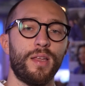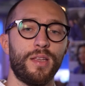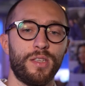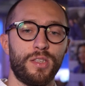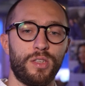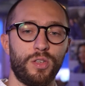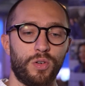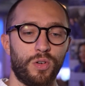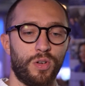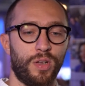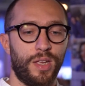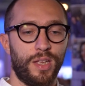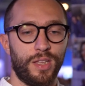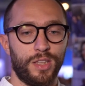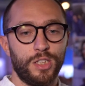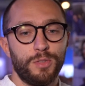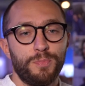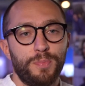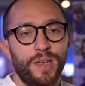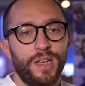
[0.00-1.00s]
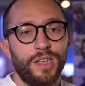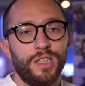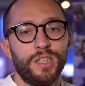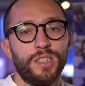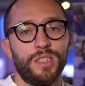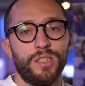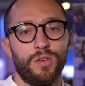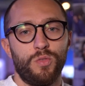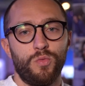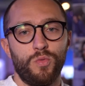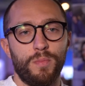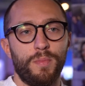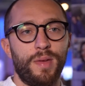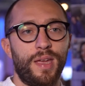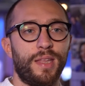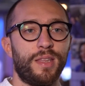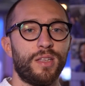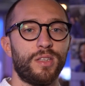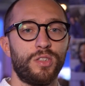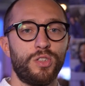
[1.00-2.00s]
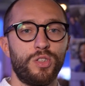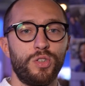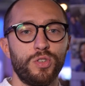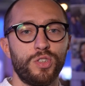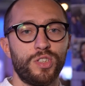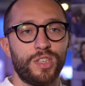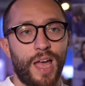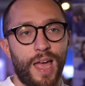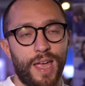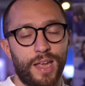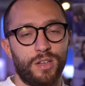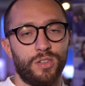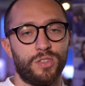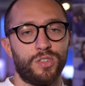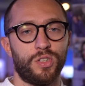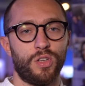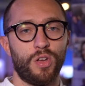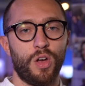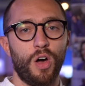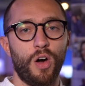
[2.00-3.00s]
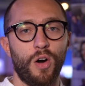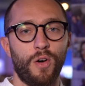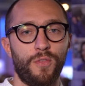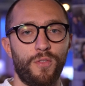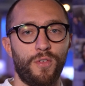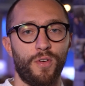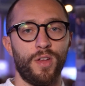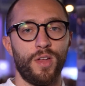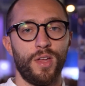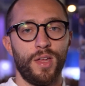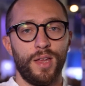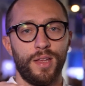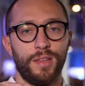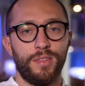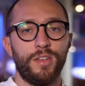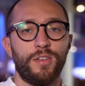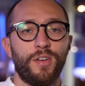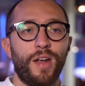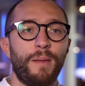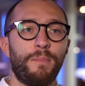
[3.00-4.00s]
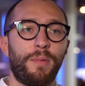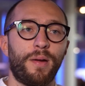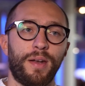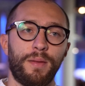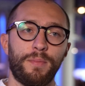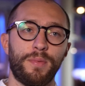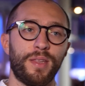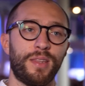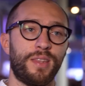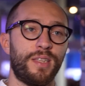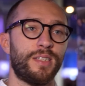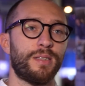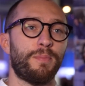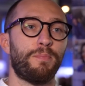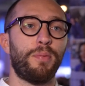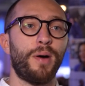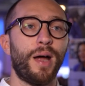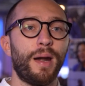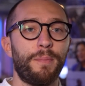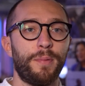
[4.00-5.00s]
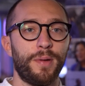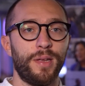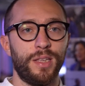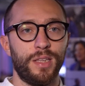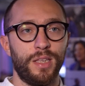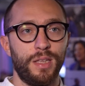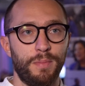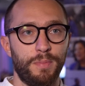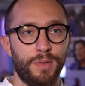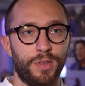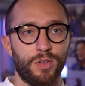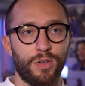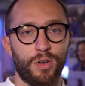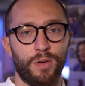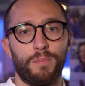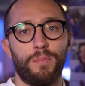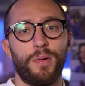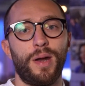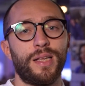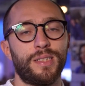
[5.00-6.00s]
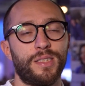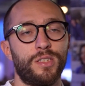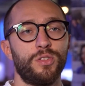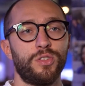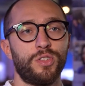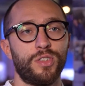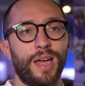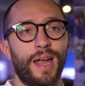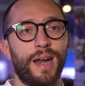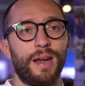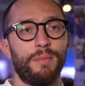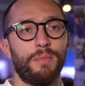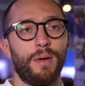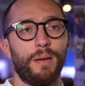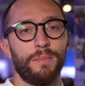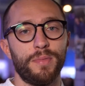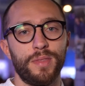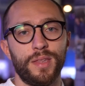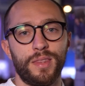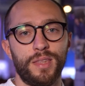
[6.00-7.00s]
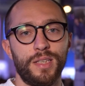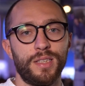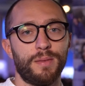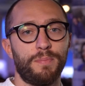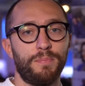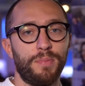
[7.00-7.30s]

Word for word: So in this patient we made 2 cycles of niraparib, that is a PARP inhibitor, plus dostarlimab, that is a